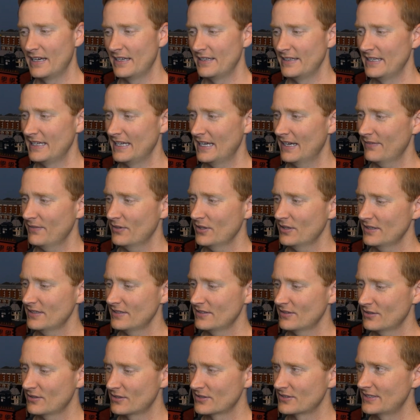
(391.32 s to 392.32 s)
They have all these
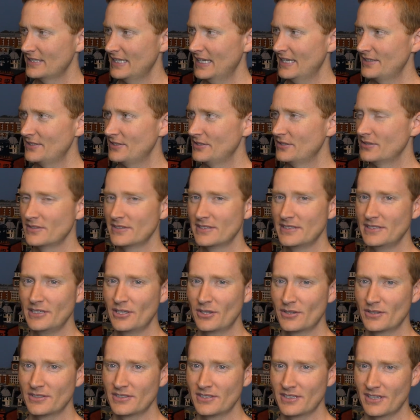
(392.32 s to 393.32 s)
little statues, and
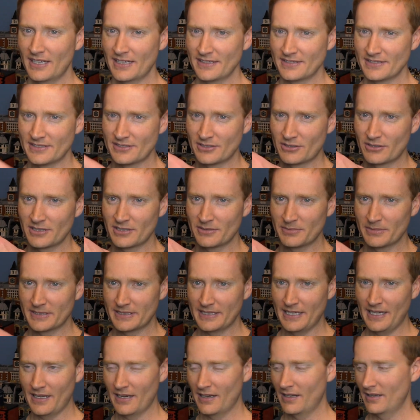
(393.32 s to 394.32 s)
Yoda still has his Christmas
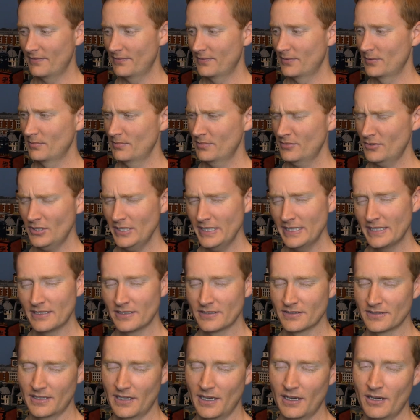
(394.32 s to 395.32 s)
hat on from 3
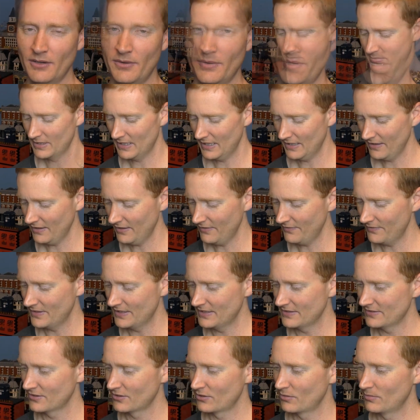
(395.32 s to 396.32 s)
years ago. But I love
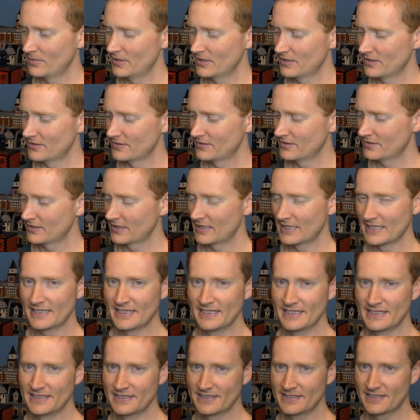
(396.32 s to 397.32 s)
these little builds like
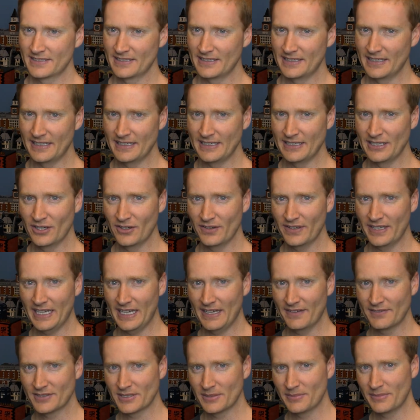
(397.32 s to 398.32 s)
this. You know, they
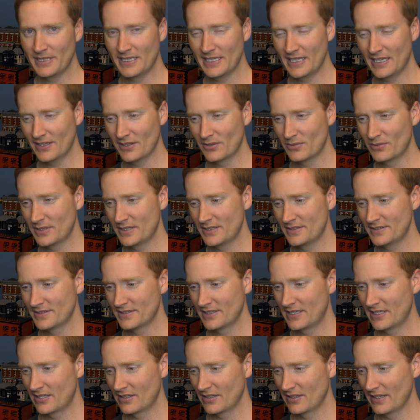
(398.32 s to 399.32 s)
have some of the other ones
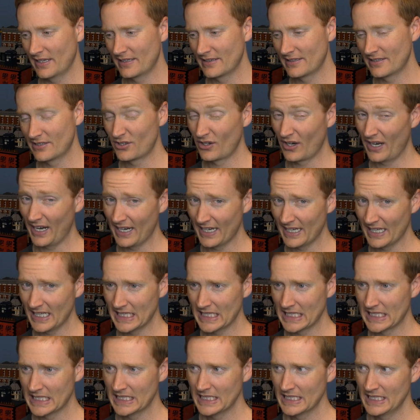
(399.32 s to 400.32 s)
that are like the
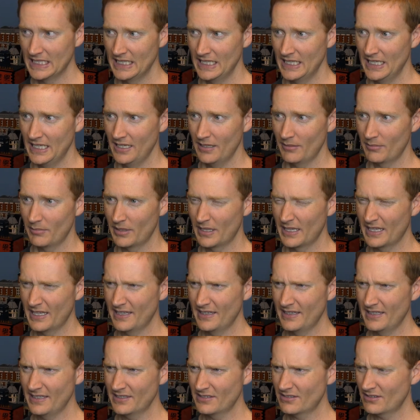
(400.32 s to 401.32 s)
dragon. But
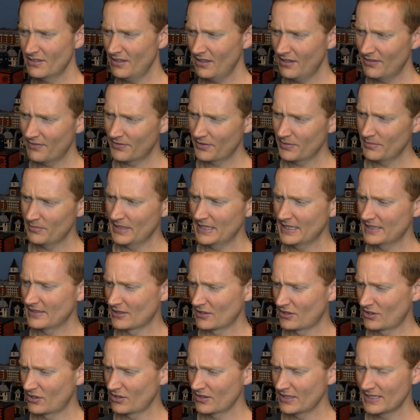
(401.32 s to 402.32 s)
again, these are all from like the
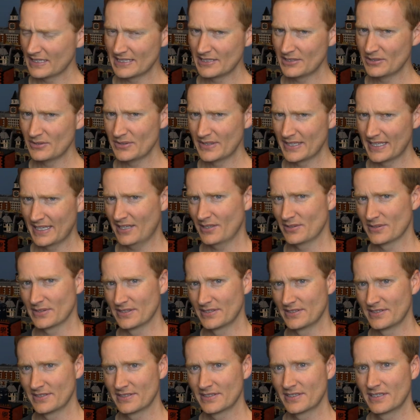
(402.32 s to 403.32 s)
early
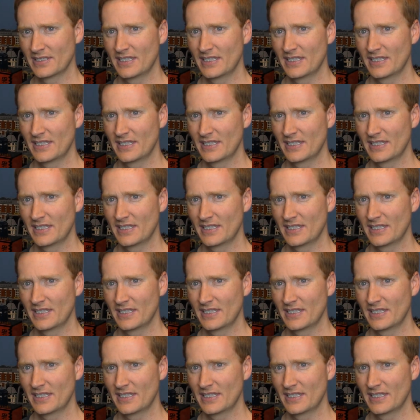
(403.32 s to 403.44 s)
2000s.